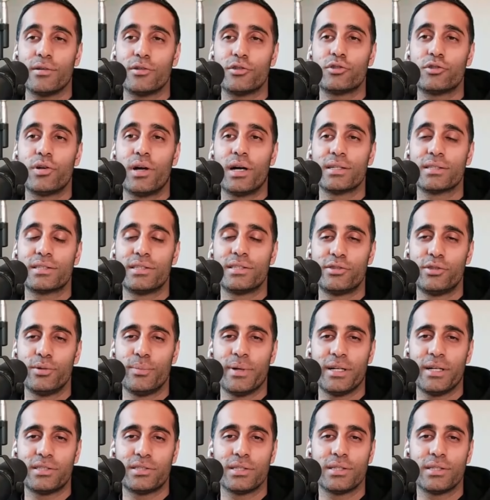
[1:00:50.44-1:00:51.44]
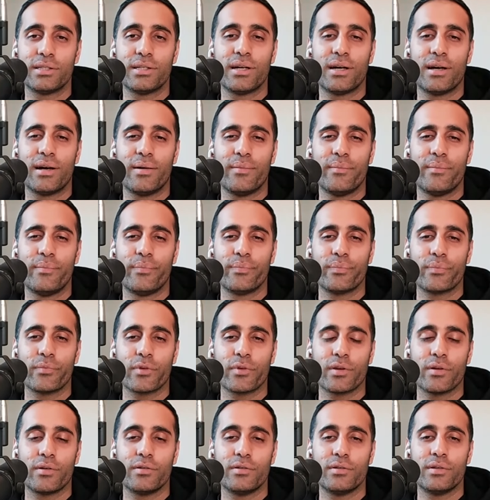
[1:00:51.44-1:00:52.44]
Trung, did you mention um,
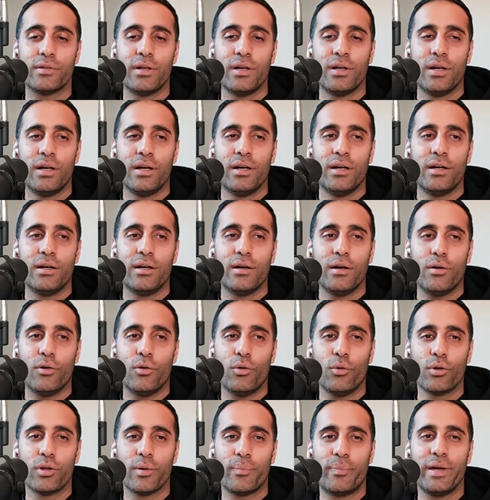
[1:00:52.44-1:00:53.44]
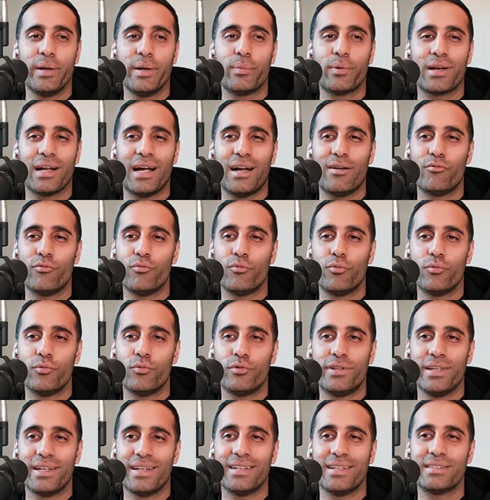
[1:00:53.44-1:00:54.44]
all the people that
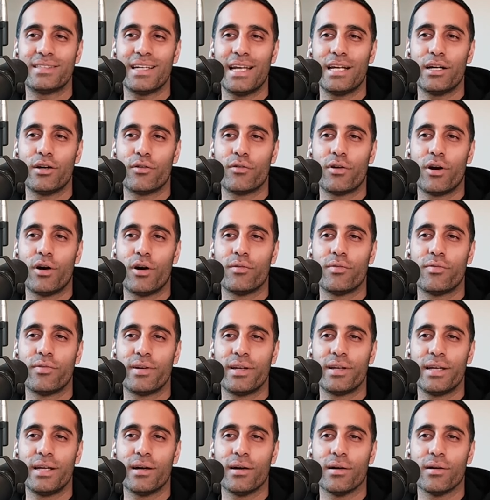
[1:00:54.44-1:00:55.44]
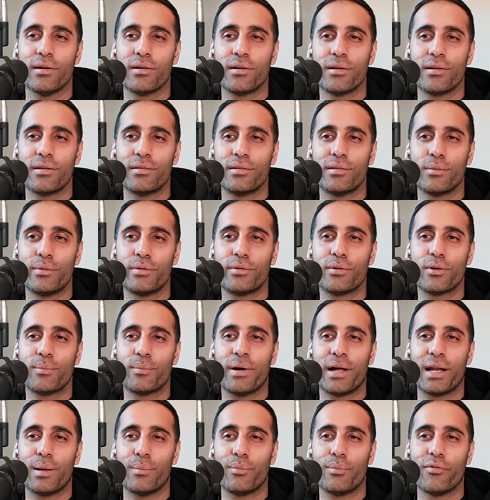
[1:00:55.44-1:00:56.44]
didn't take the role for Neo? Did we talk
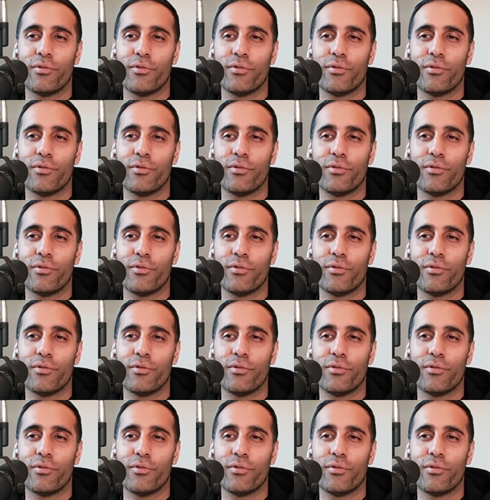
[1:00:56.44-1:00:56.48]
about that?